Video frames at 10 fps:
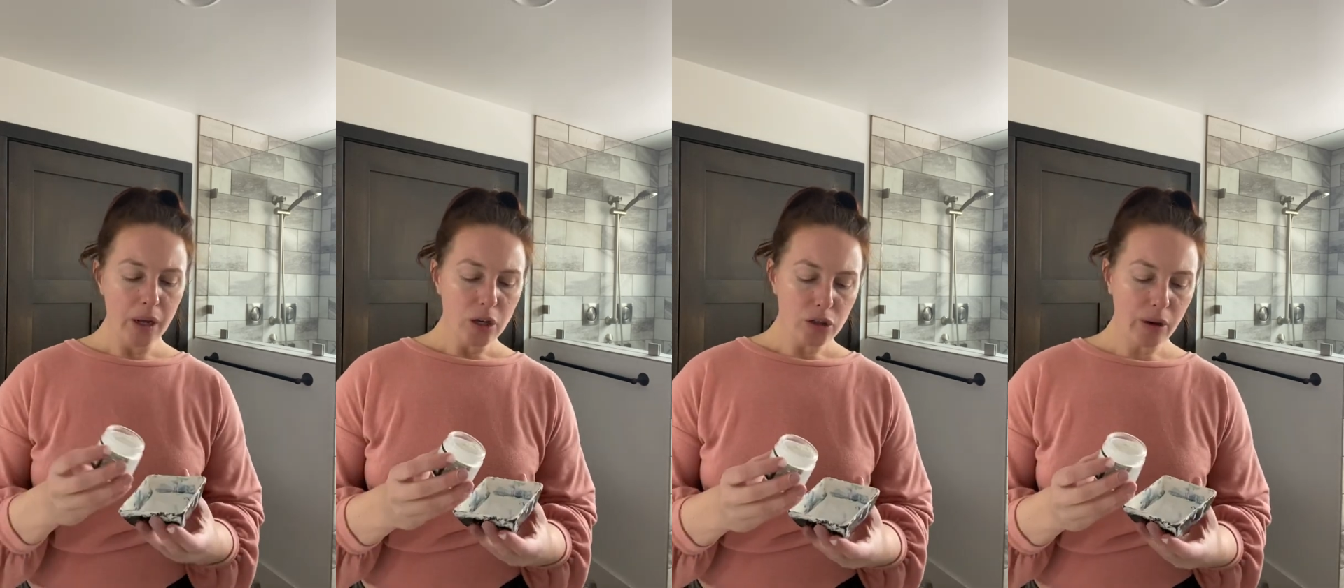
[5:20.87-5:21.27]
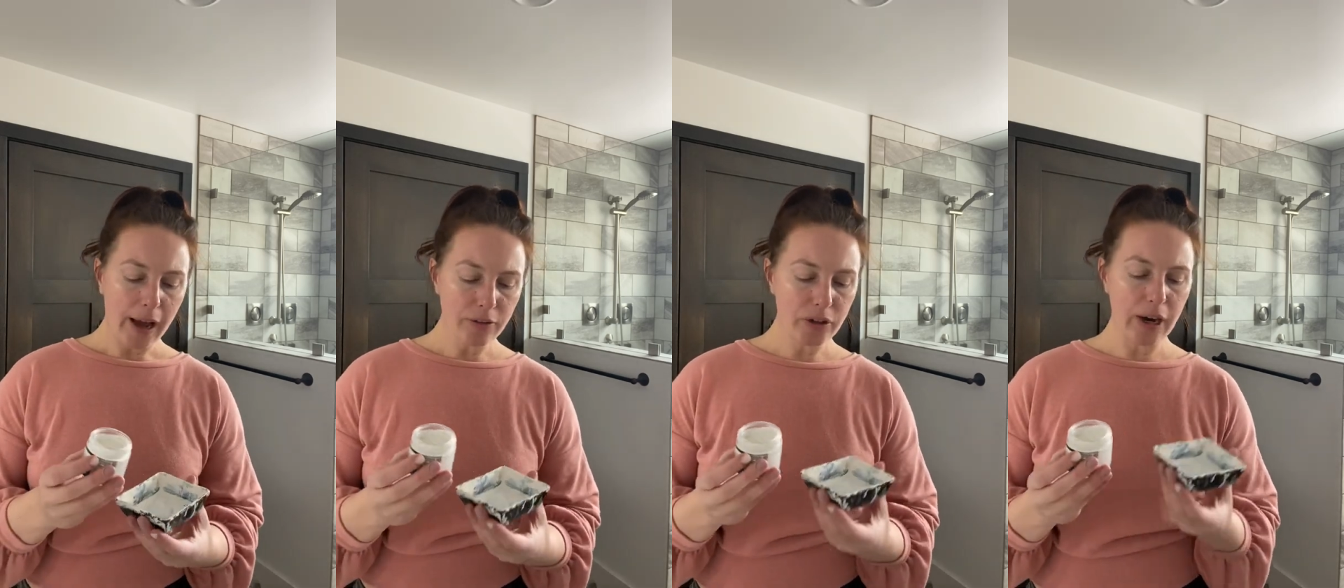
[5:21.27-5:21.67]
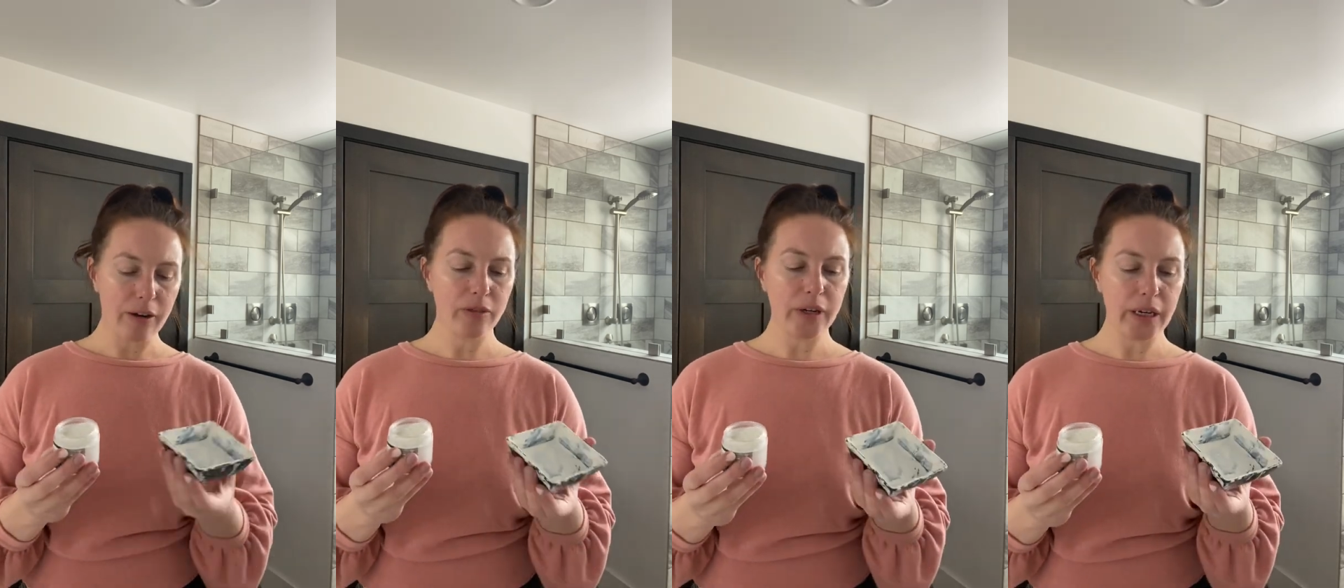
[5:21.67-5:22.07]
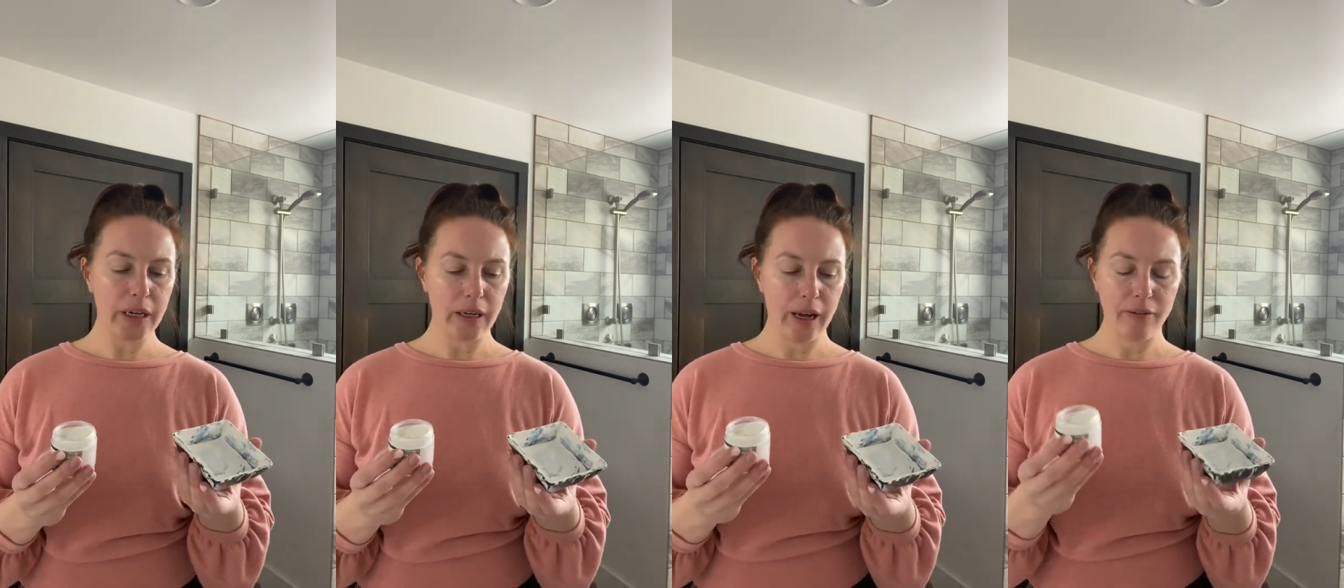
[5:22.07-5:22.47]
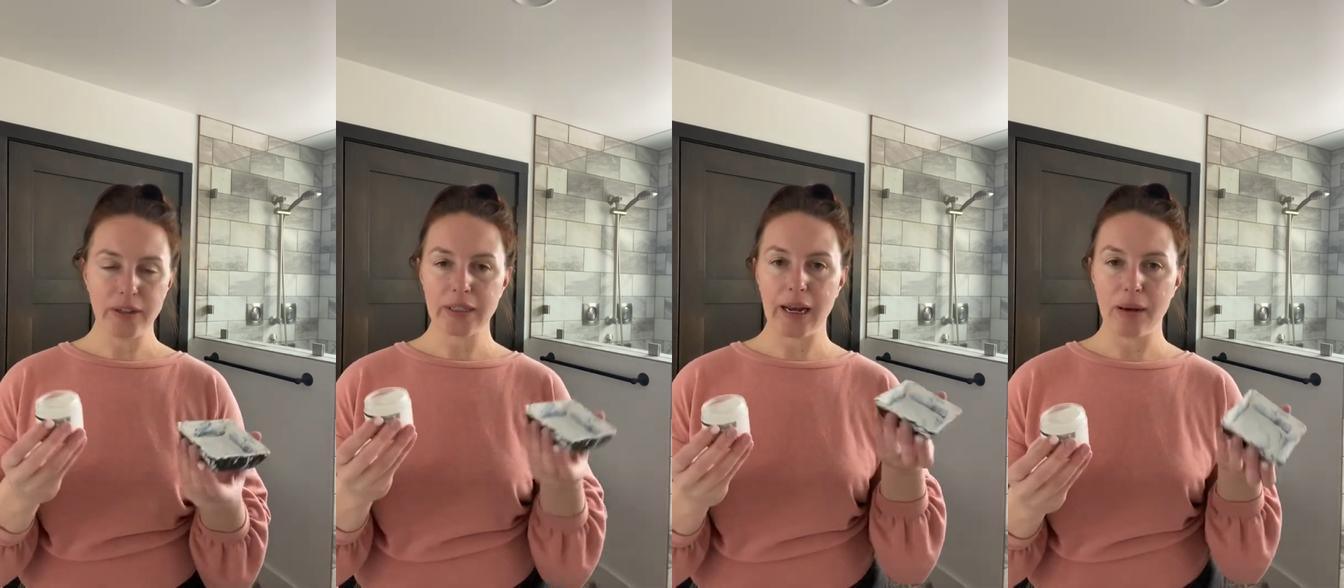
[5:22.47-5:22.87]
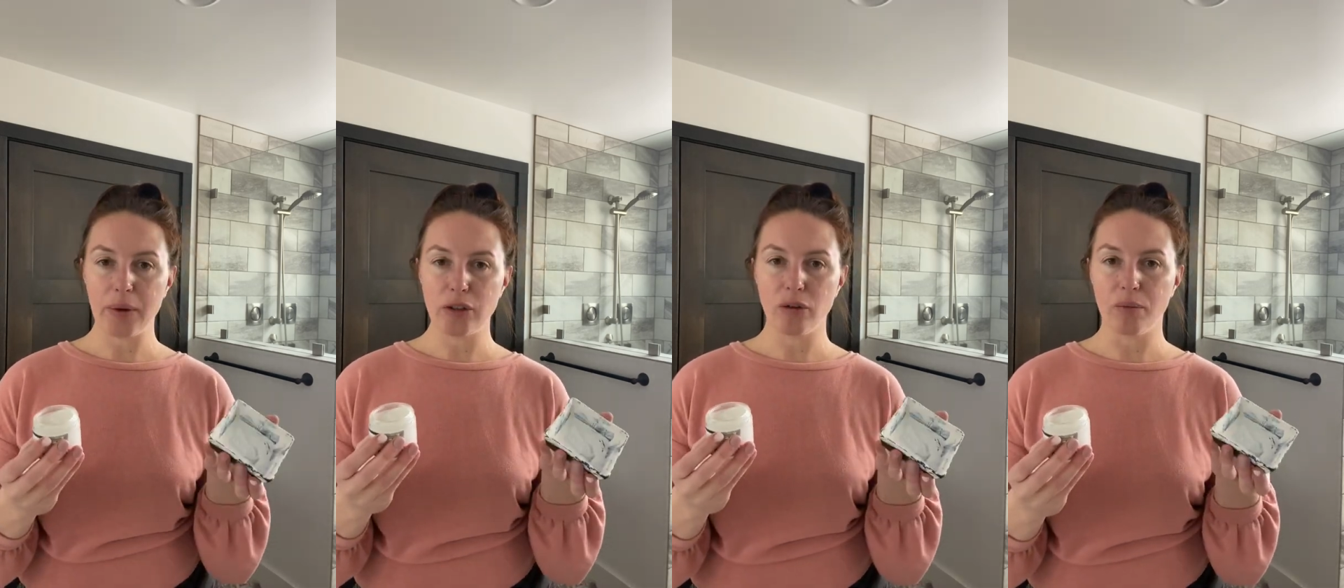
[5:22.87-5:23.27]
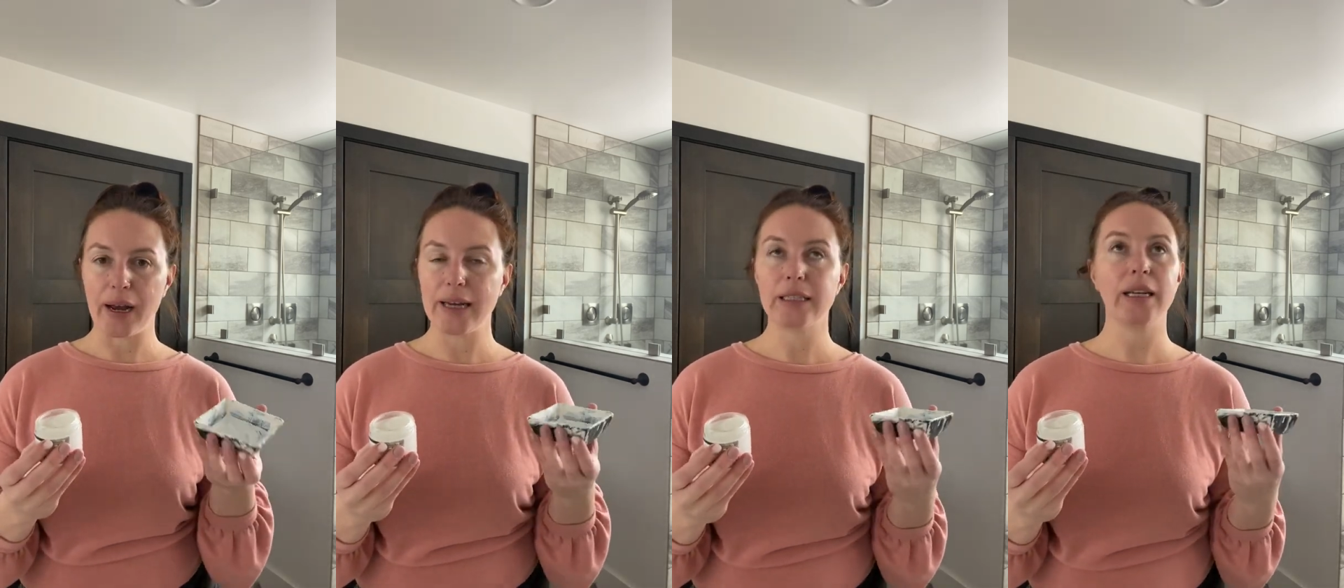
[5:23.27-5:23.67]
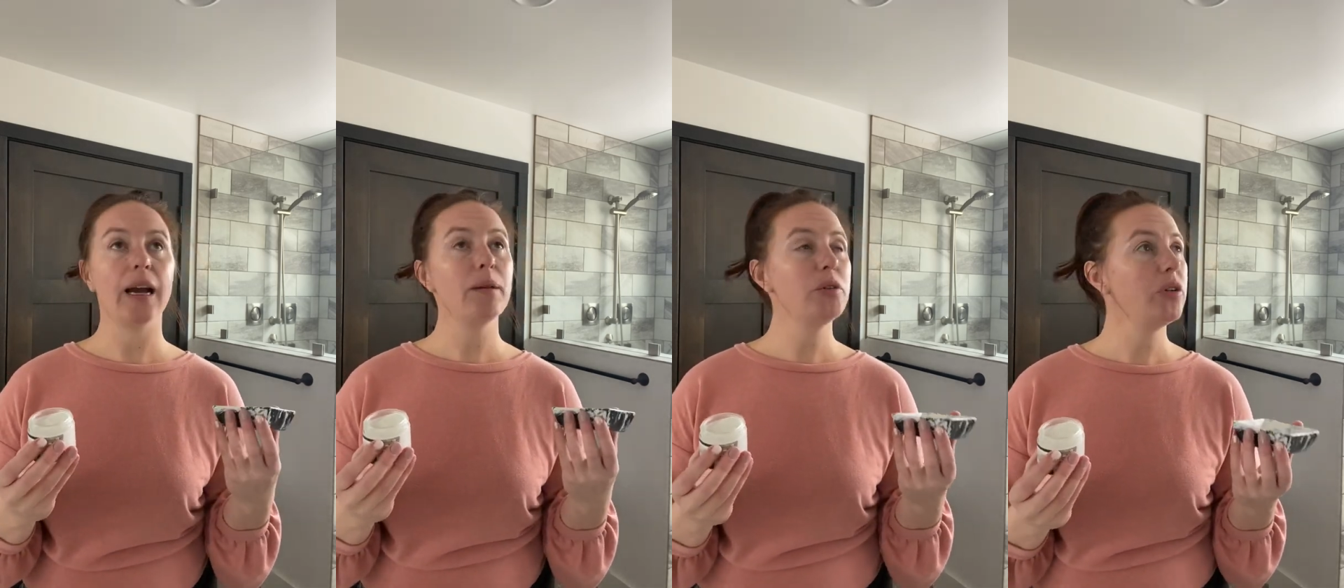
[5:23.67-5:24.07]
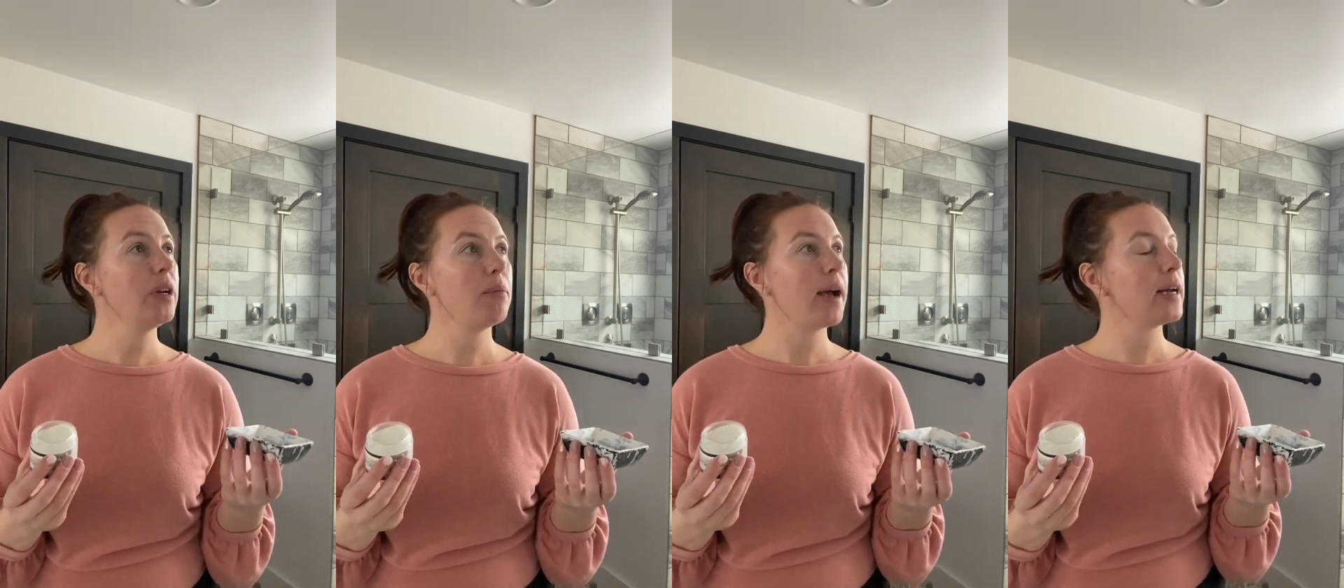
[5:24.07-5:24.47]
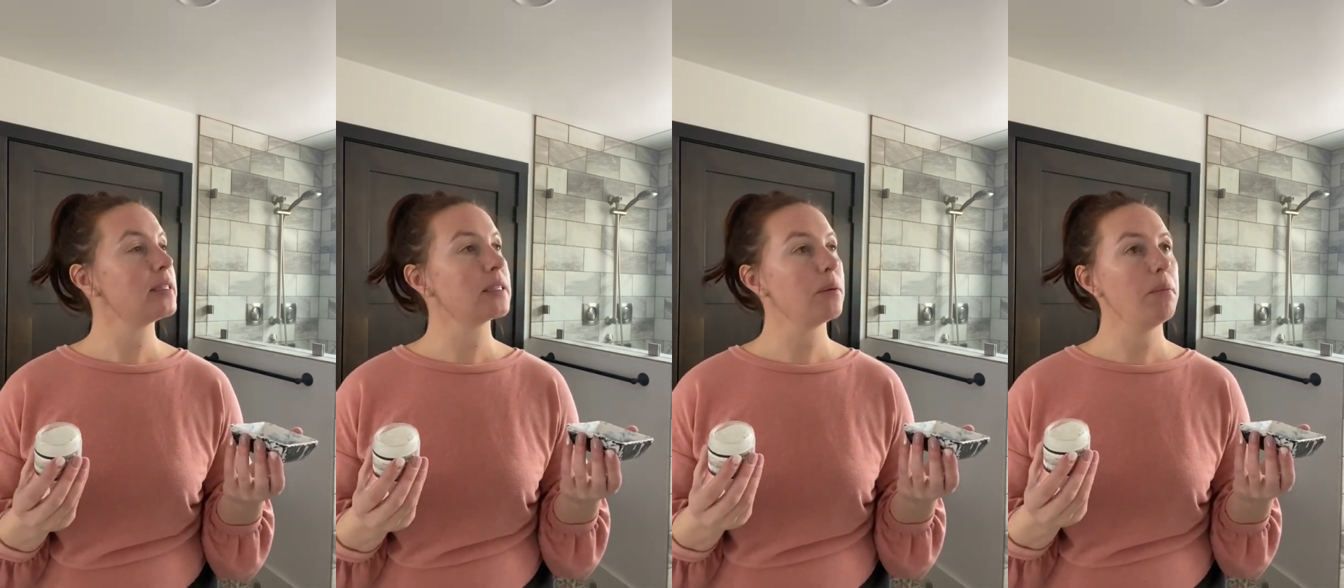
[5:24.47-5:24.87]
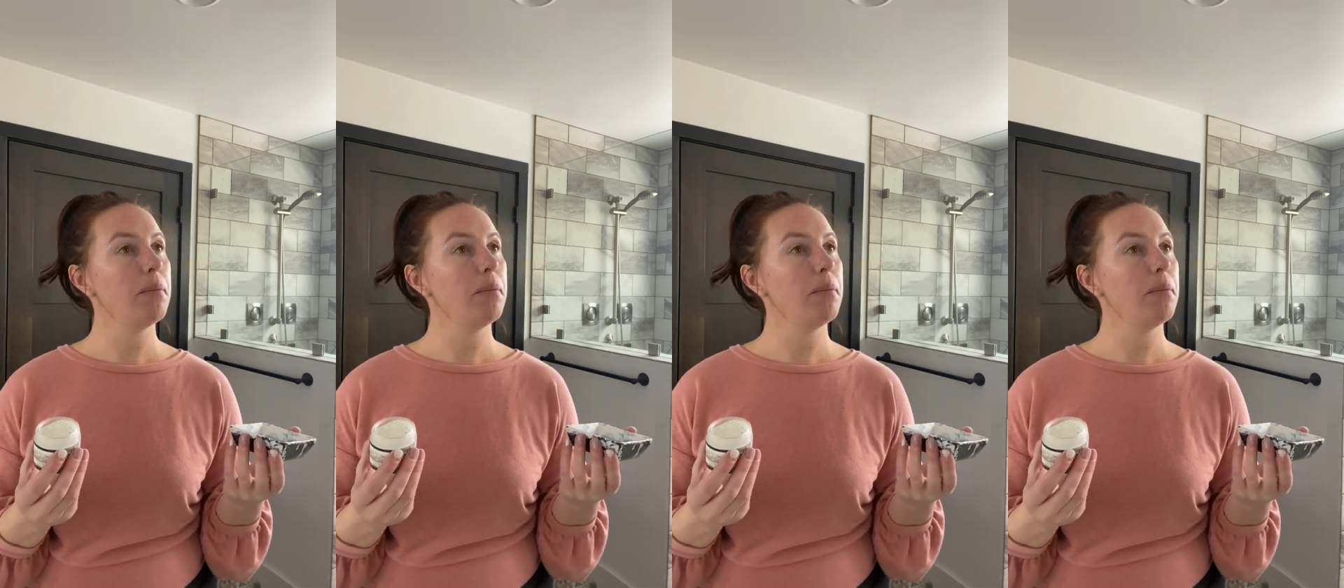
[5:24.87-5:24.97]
So after every time I do a mask, and I'm doing a mask